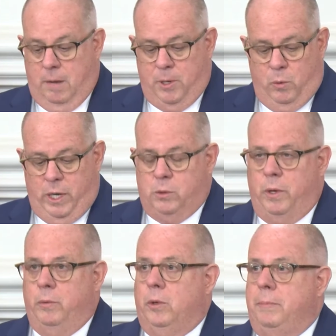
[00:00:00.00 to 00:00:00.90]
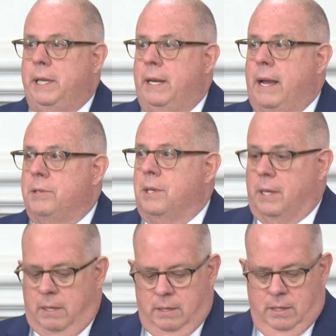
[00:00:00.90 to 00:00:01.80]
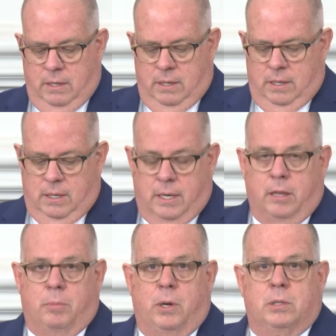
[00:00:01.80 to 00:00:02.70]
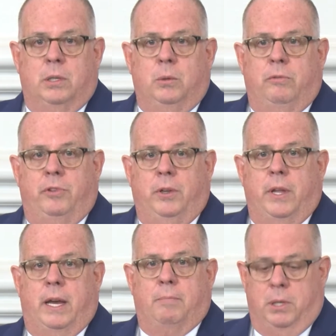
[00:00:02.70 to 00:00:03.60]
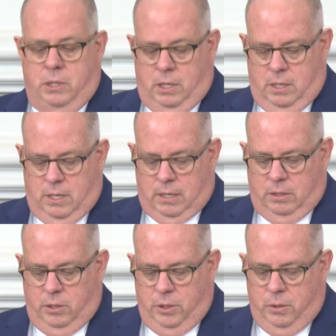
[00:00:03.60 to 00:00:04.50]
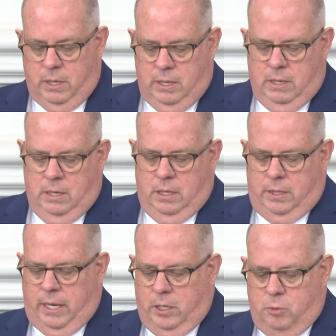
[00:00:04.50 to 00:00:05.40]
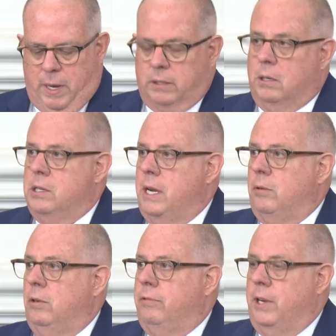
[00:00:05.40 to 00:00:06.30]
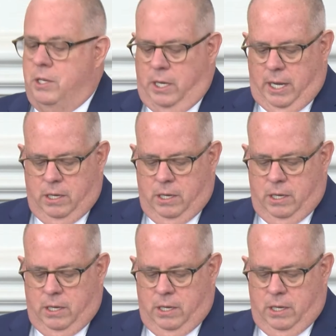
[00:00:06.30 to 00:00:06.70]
the legislative session. The basal and squamous cell carcinoma is in the early stages,